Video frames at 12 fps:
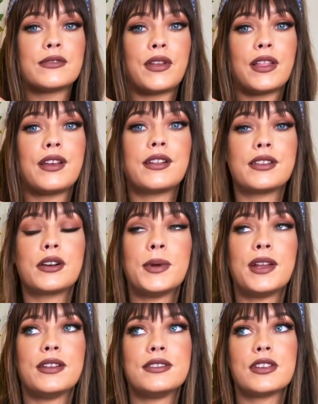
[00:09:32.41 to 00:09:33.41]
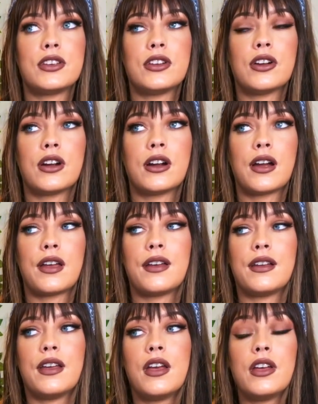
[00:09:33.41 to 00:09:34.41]
feeling a little bit insecure
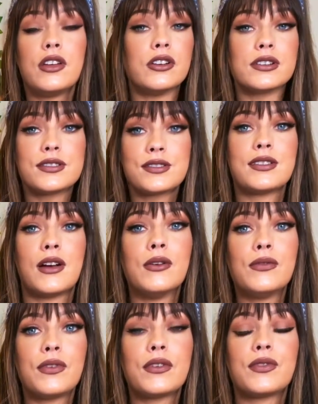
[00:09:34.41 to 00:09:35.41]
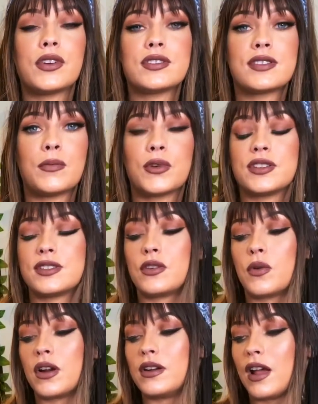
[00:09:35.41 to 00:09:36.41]
in yourself for some reason
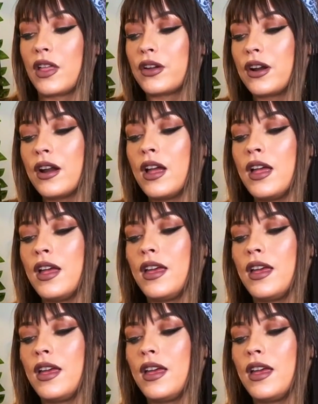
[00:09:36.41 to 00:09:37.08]
or another.